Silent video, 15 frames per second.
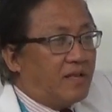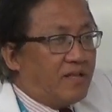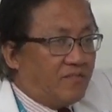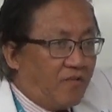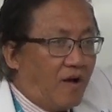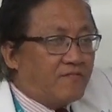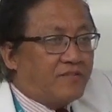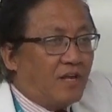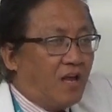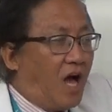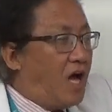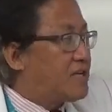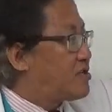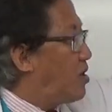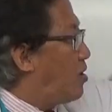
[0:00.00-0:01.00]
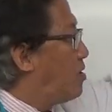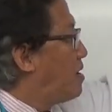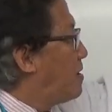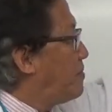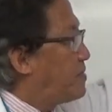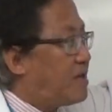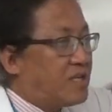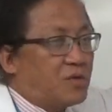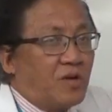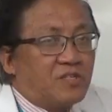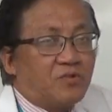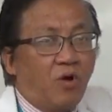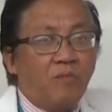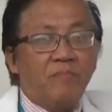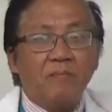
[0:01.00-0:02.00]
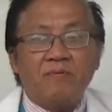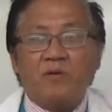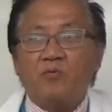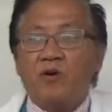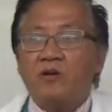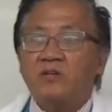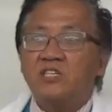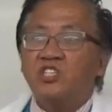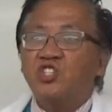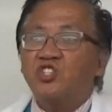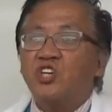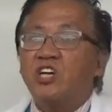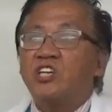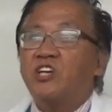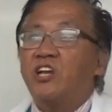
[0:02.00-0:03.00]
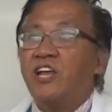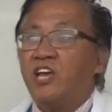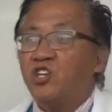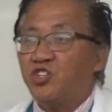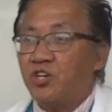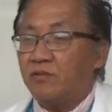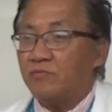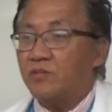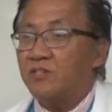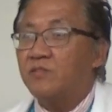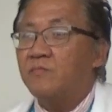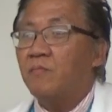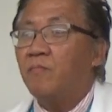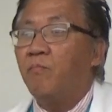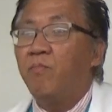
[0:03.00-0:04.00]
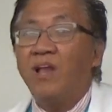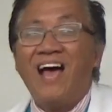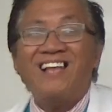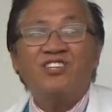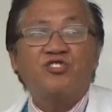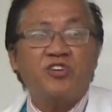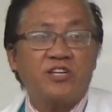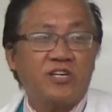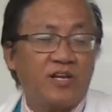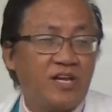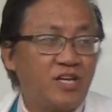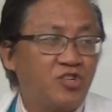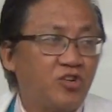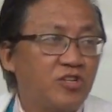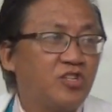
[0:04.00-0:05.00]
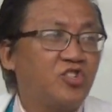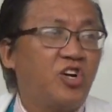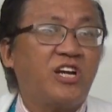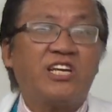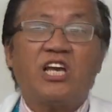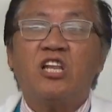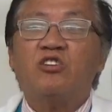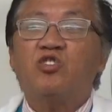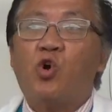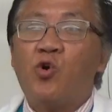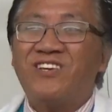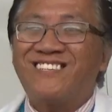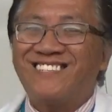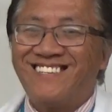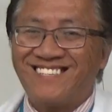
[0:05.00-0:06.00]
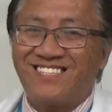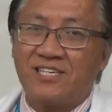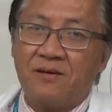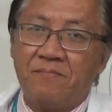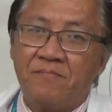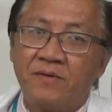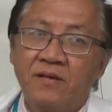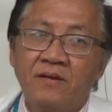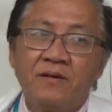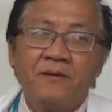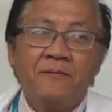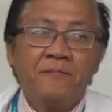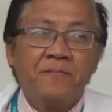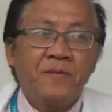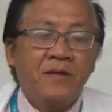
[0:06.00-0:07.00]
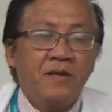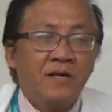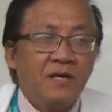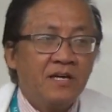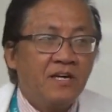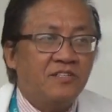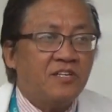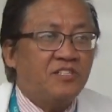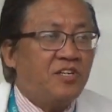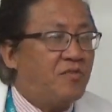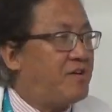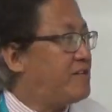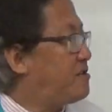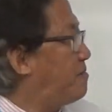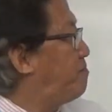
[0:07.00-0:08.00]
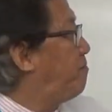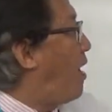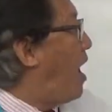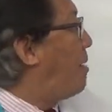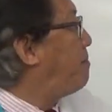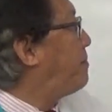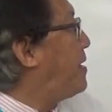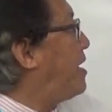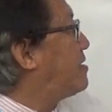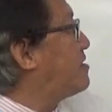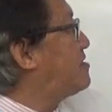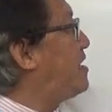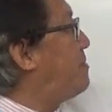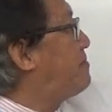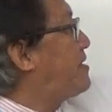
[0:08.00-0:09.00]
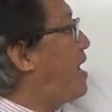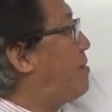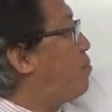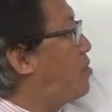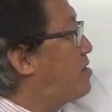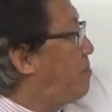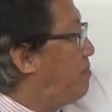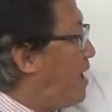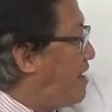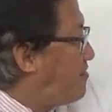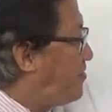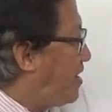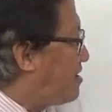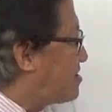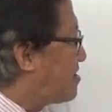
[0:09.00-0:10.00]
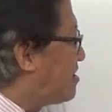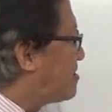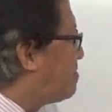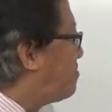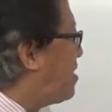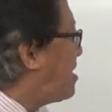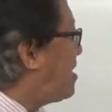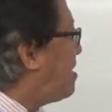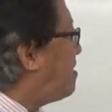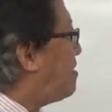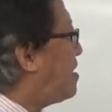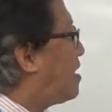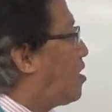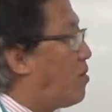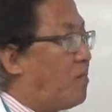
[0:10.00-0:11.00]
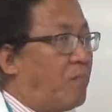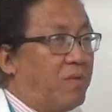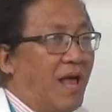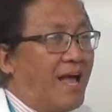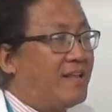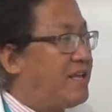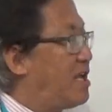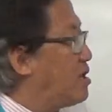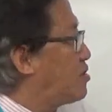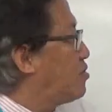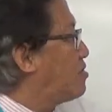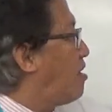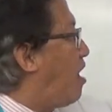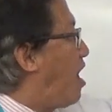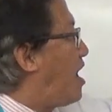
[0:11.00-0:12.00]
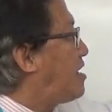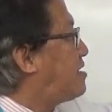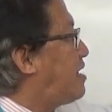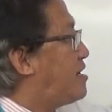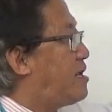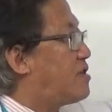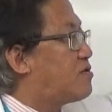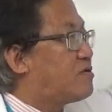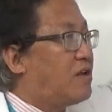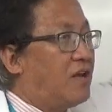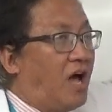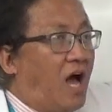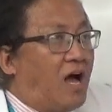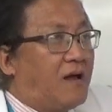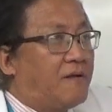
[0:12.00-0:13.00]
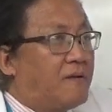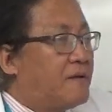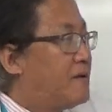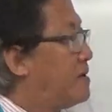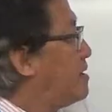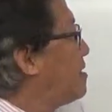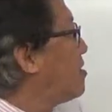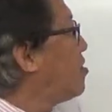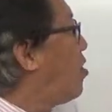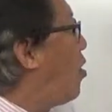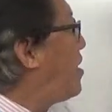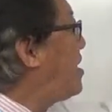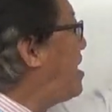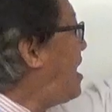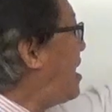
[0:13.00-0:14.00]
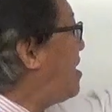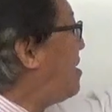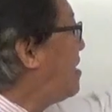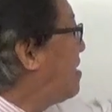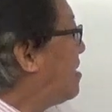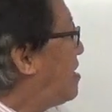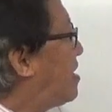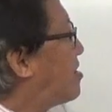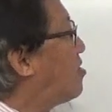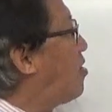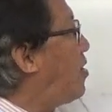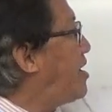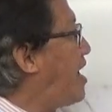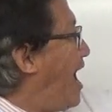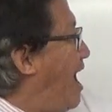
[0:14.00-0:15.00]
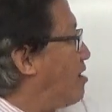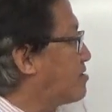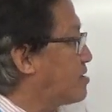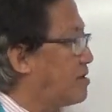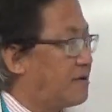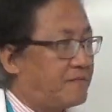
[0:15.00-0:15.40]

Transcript: it involves the lung. So that's what it's called. Remember the word circulation. Blood circulation. Circulatory system. It's a series of pumps at the same time with the blood vessels bringing blood into the heart and into the lung, going in and going out.